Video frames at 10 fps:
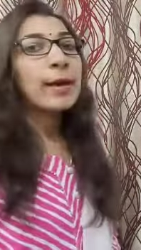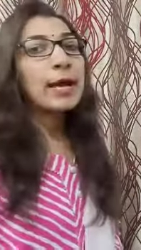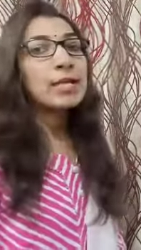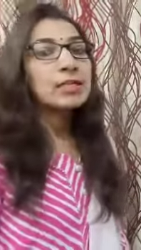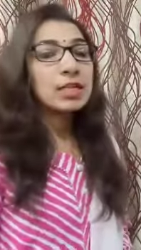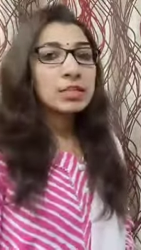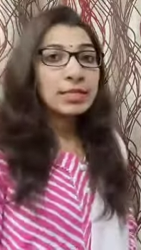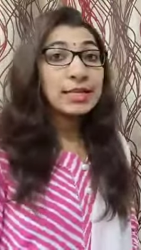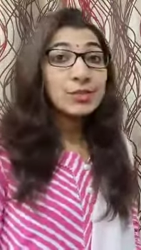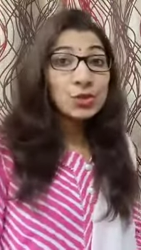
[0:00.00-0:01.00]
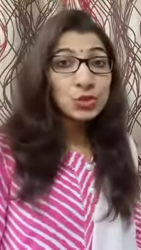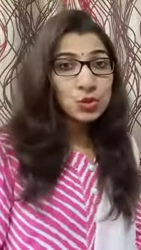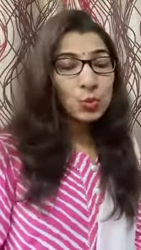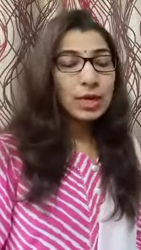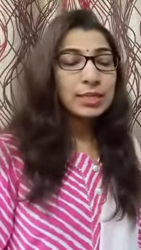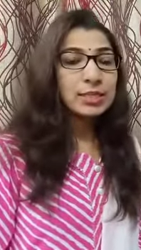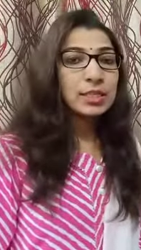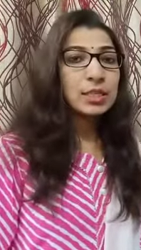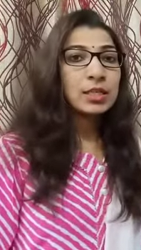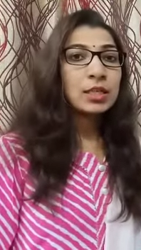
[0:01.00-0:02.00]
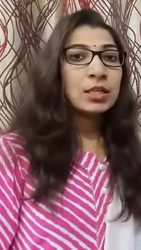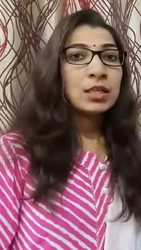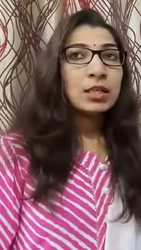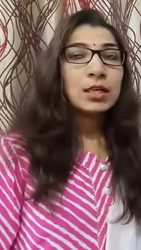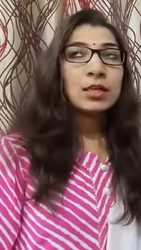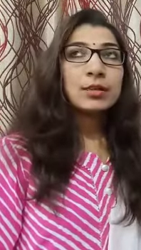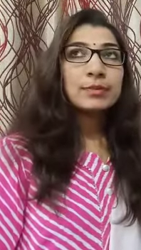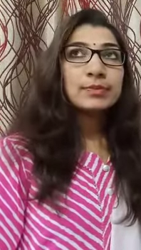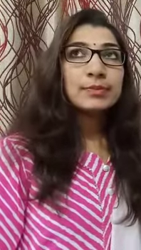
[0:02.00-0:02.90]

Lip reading: has a sensuous quality. Um,